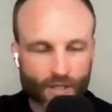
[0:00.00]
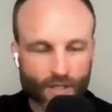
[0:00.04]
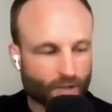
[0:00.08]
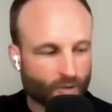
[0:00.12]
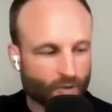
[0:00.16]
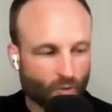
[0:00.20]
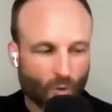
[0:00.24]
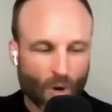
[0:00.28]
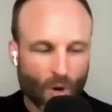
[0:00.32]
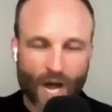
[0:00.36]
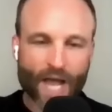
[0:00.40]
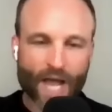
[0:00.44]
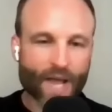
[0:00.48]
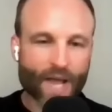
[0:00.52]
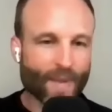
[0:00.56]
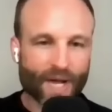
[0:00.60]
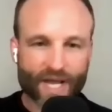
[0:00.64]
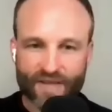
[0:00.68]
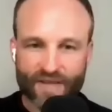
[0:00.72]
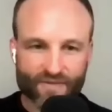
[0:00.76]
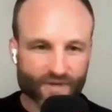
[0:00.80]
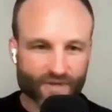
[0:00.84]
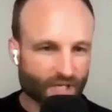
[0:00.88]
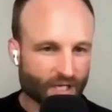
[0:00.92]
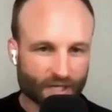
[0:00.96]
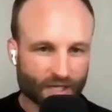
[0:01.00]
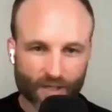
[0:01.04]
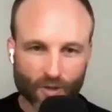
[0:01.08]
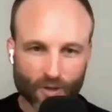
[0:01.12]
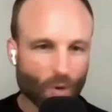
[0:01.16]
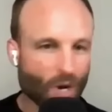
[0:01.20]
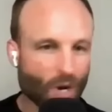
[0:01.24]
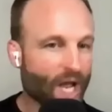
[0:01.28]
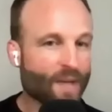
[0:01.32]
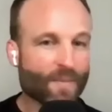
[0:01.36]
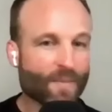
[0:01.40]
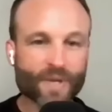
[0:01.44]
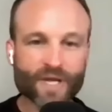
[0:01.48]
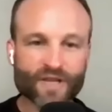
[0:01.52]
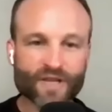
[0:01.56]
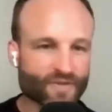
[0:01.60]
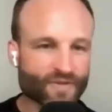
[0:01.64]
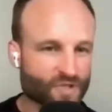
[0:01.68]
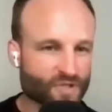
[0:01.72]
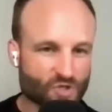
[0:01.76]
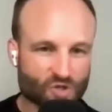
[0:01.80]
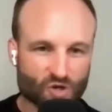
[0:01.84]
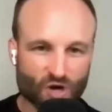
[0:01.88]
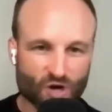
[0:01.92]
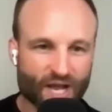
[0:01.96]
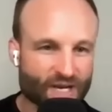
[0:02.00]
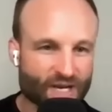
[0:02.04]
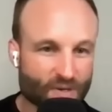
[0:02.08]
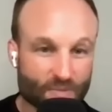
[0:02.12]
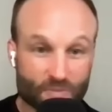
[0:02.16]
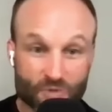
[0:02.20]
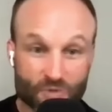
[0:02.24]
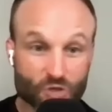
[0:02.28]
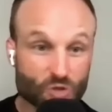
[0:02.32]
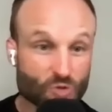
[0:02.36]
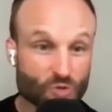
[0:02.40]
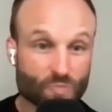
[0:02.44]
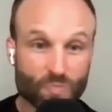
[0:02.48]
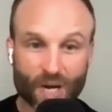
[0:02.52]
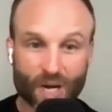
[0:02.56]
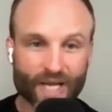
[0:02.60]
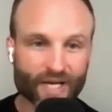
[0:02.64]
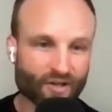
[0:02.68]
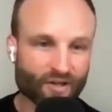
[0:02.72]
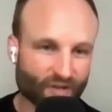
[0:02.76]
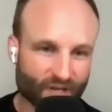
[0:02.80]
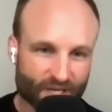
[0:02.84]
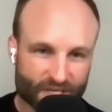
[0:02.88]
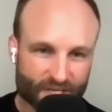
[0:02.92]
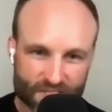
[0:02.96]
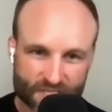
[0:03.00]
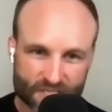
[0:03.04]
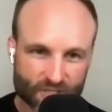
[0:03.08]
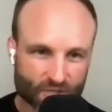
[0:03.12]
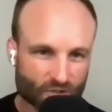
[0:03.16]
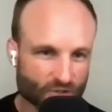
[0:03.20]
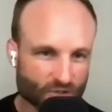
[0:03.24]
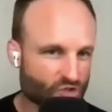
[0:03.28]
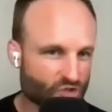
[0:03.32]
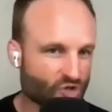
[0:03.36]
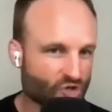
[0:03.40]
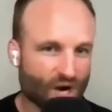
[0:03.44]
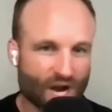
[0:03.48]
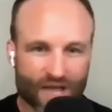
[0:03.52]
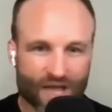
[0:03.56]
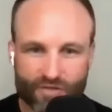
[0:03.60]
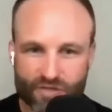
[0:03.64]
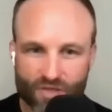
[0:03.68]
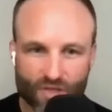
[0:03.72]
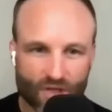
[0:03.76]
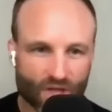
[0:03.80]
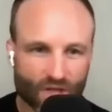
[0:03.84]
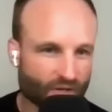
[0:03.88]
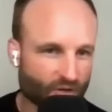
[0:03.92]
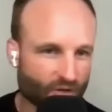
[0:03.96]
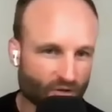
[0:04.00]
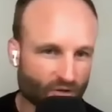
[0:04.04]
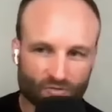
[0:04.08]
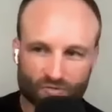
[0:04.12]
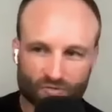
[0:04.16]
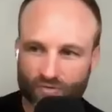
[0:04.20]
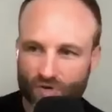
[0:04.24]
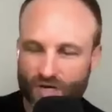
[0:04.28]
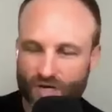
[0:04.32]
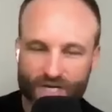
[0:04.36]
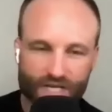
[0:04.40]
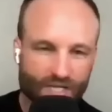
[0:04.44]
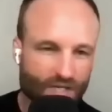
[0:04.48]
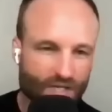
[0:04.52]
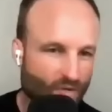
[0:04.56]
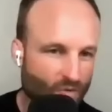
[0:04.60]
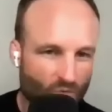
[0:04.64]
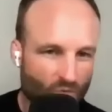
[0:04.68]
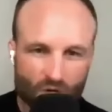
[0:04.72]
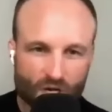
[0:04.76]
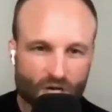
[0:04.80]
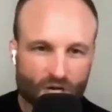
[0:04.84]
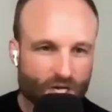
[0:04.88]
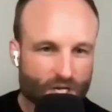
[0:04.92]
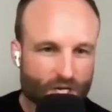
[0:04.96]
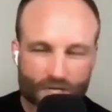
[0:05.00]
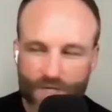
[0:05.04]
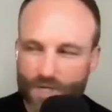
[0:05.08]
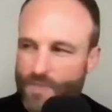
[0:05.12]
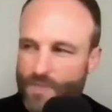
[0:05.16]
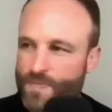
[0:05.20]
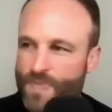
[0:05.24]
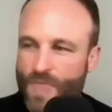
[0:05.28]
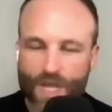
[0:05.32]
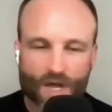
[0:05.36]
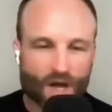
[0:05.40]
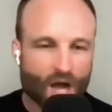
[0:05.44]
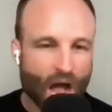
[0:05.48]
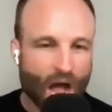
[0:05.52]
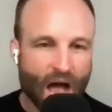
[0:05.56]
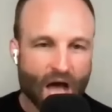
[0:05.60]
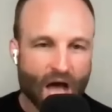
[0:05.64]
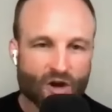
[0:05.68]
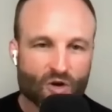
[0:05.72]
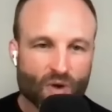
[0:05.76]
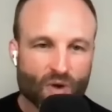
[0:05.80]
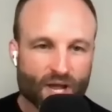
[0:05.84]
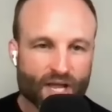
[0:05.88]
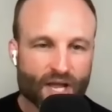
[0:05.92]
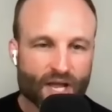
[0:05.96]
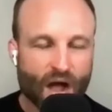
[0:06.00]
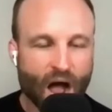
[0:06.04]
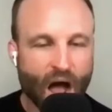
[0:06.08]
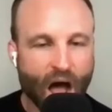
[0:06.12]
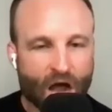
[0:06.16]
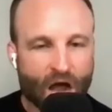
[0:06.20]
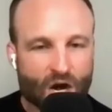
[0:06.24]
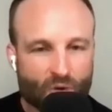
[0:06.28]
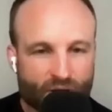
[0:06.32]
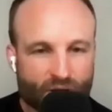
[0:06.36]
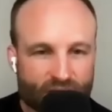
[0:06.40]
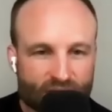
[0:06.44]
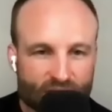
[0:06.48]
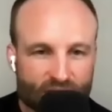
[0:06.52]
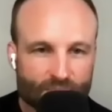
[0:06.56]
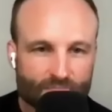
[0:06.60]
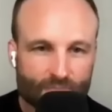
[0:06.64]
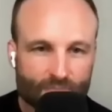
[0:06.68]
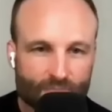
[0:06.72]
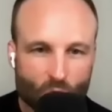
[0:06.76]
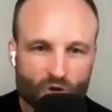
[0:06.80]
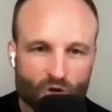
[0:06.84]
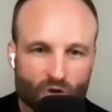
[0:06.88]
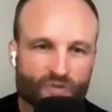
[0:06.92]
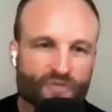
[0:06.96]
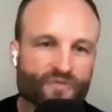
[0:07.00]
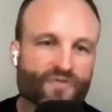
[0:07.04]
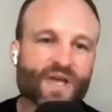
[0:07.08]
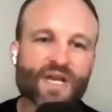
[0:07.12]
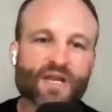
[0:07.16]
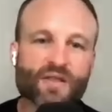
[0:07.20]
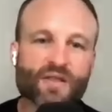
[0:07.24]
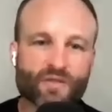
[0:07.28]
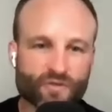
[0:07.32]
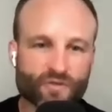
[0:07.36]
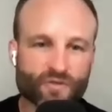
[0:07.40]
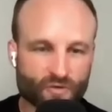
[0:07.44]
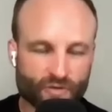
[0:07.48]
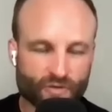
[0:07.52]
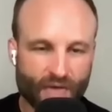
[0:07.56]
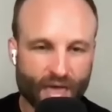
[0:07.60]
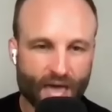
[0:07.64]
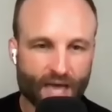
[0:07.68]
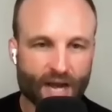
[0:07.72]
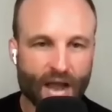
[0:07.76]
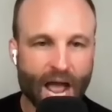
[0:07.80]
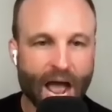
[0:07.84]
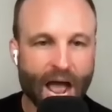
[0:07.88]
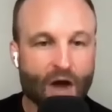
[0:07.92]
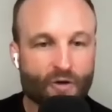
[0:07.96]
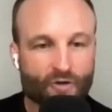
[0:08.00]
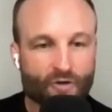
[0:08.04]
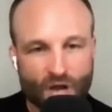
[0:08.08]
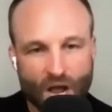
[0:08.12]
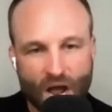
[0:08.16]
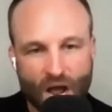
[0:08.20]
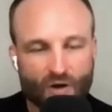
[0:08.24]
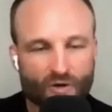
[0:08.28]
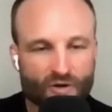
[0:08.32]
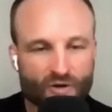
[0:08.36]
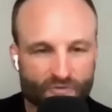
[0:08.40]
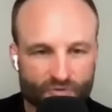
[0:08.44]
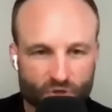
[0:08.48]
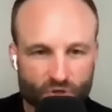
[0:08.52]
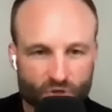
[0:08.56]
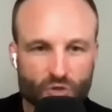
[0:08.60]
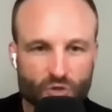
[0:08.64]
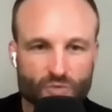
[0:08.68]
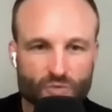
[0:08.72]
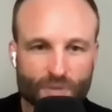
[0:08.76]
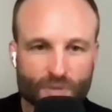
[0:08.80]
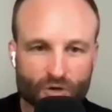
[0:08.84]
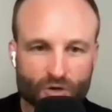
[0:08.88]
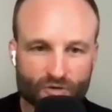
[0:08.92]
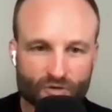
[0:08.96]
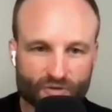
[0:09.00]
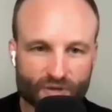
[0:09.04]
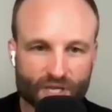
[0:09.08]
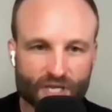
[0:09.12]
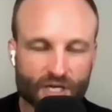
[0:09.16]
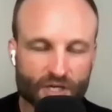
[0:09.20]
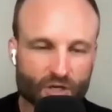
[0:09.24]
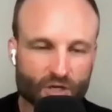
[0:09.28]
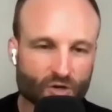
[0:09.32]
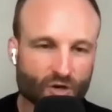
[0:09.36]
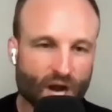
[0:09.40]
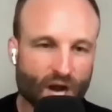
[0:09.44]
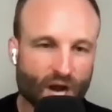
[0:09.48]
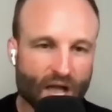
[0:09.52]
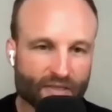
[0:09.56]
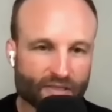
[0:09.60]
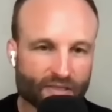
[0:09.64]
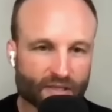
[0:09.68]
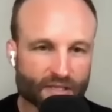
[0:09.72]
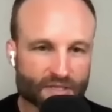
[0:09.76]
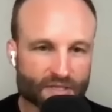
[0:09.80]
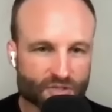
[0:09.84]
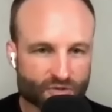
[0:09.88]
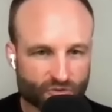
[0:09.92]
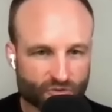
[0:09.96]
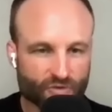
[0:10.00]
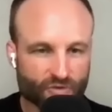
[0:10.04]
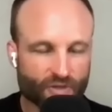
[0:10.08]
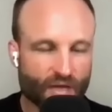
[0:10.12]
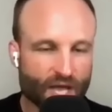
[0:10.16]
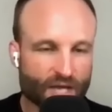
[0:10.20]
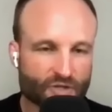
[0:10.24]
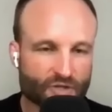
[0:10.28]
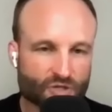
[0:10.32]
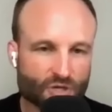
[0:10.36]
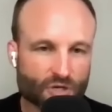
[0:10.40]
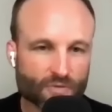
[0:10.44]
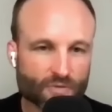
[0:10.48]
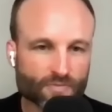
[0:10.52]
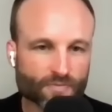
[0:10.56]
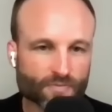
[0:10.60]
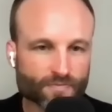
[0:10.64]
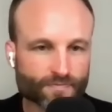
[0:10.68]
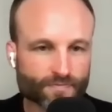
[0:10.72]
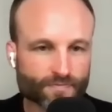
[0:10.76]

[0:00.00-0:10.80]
Why am I even here? Why am I even trying to do bike racing or triathlon or running or how do I how do I get motivated through that? How how have you motivated your athletes through that, Joe?